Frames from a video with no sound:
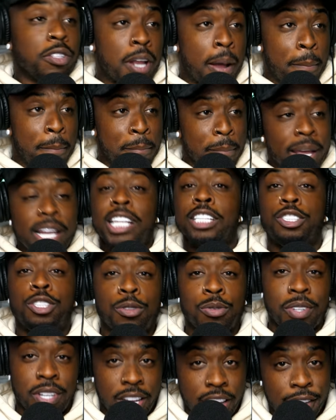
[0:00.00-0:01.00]
the
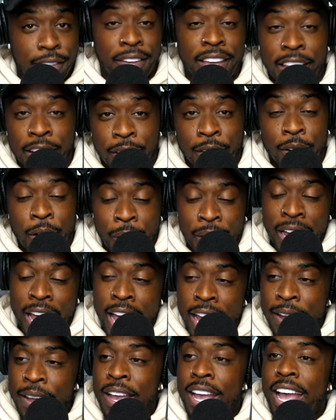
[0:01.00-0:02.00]
minute you leave here.
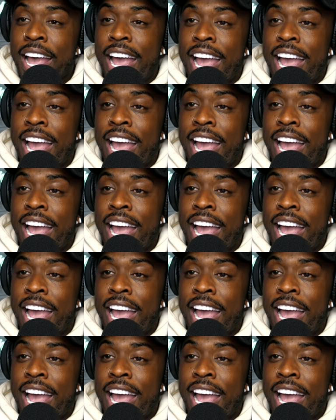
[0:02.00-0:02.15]
Okay.